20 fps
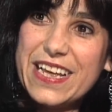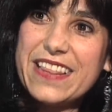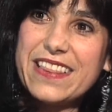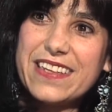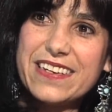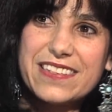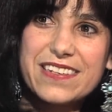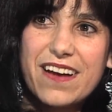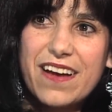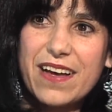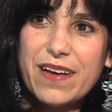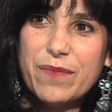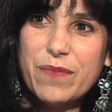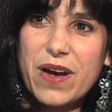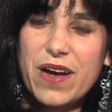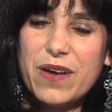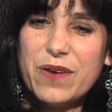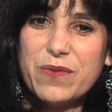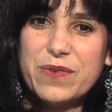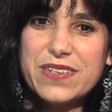At the
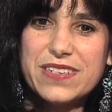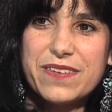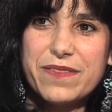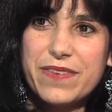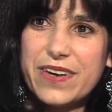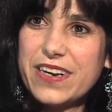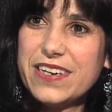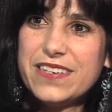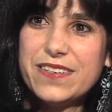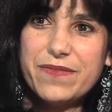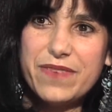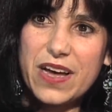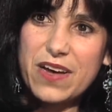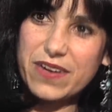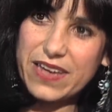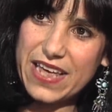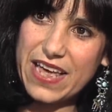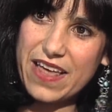time, I was a very devout